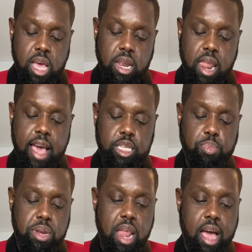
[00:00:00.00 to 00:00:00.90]
Last
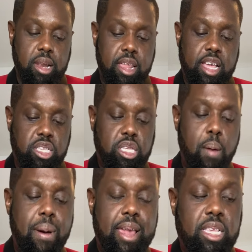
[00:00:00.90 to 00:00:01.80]
but not least,
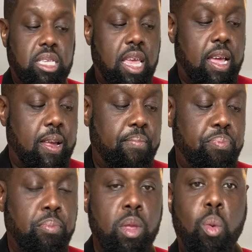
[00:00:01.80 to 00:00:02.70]
somebody's thinking,
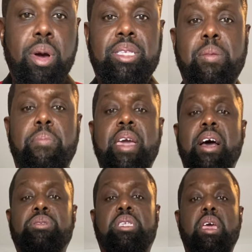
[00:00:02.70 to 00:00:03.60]
well, it's the
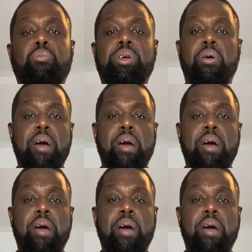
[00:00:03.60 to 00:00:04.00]
BLT. We don't